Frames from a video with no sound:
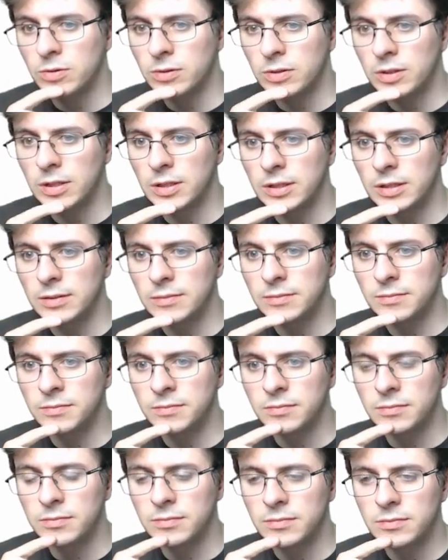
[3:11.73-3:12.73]

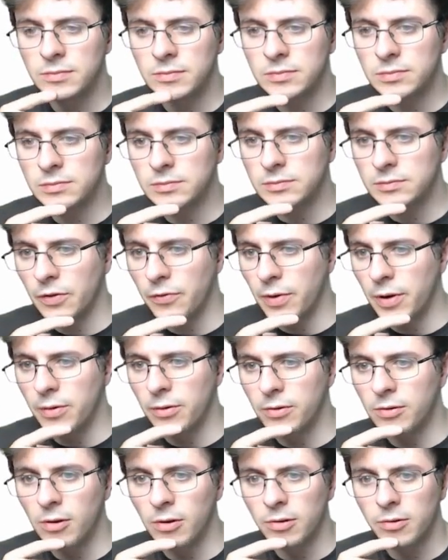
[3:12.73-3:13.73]
if I
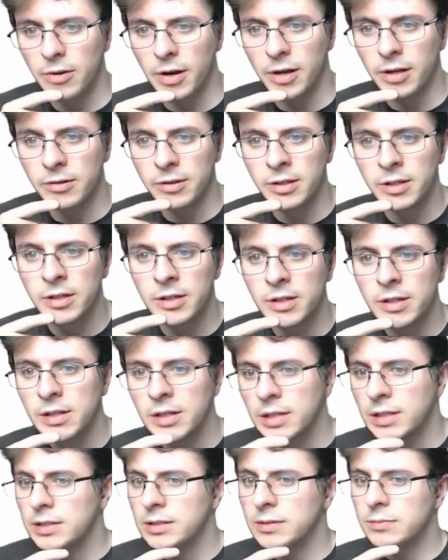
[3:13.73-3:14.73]
recall correctly.
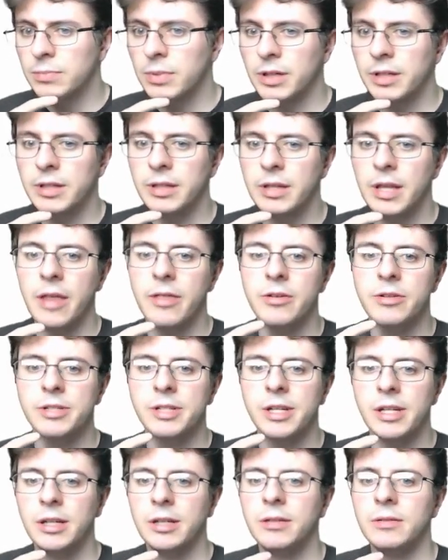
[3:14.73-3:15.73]
But now they're
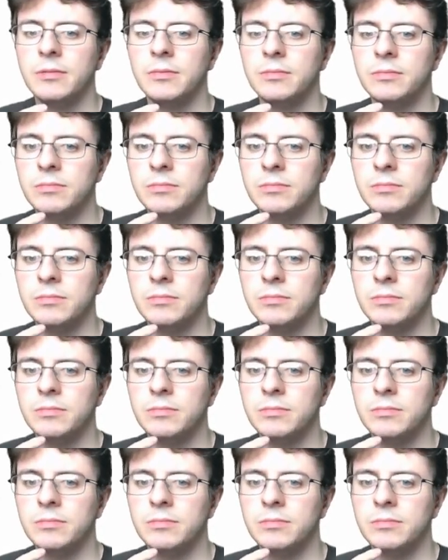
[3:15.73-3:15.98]
saying